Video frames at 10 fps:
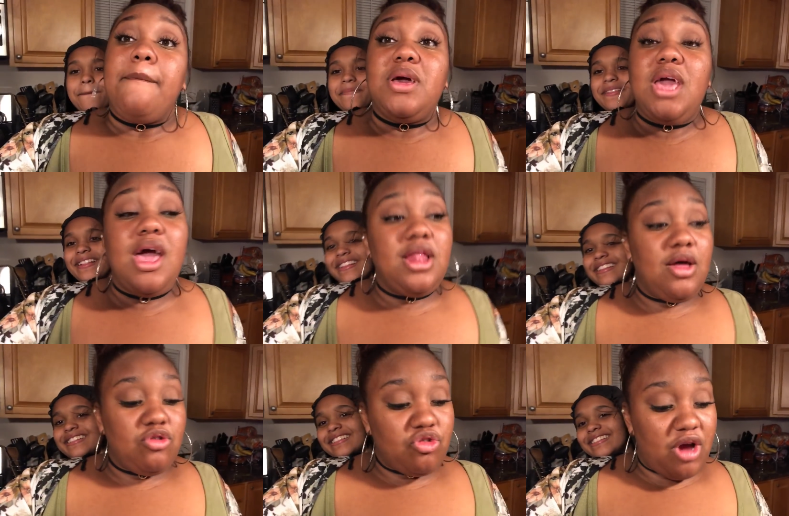Speaker 1: But yeah, that
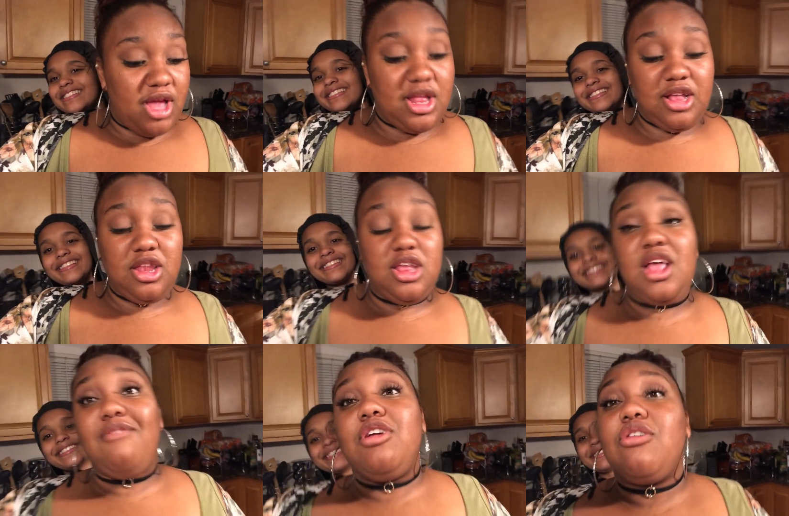was great. Destiny's
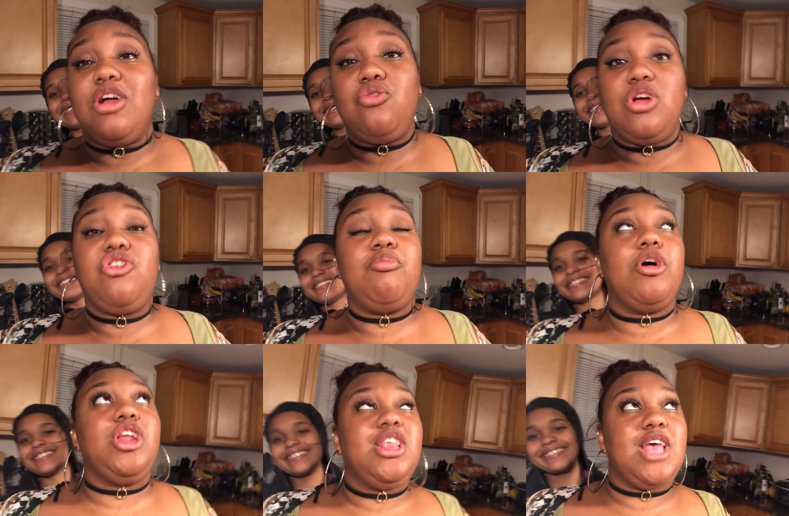having a graduation
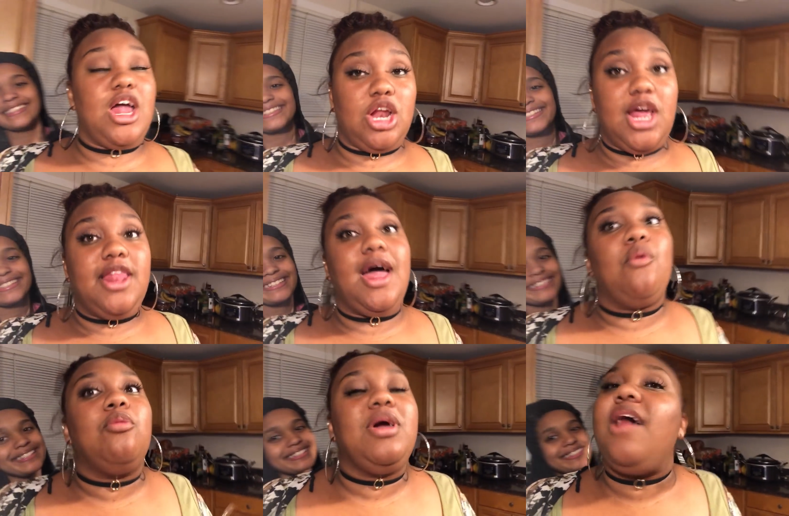party Saturday. That
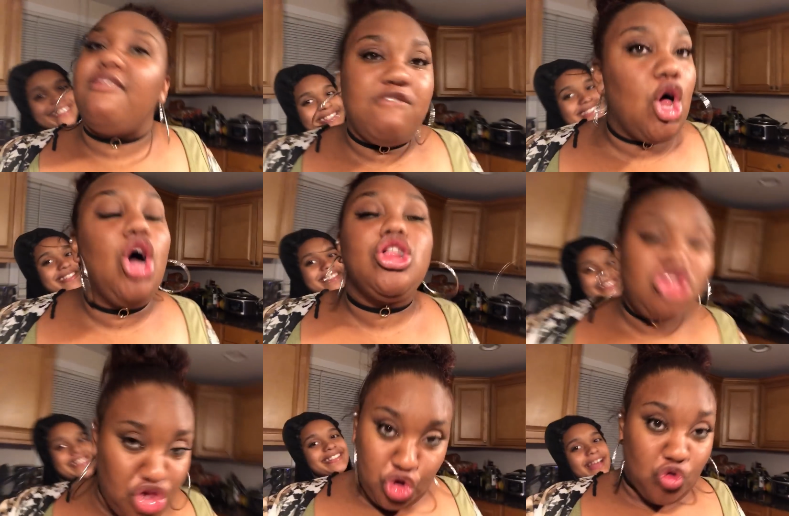will be on the vlog
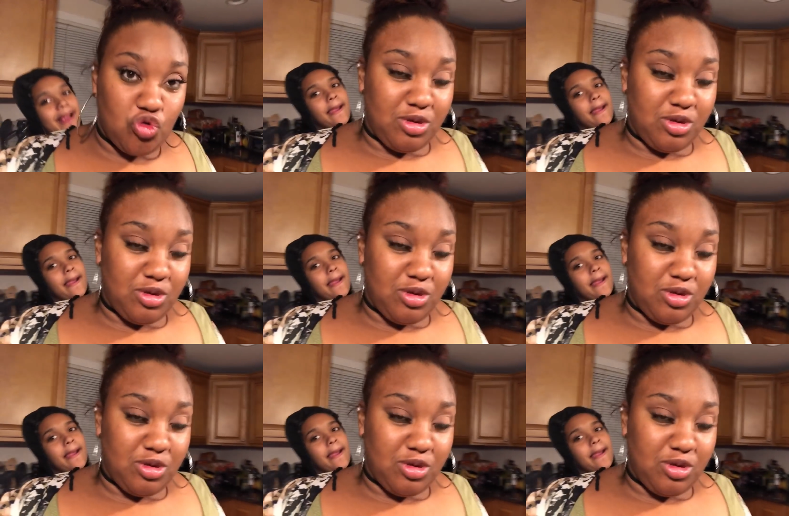too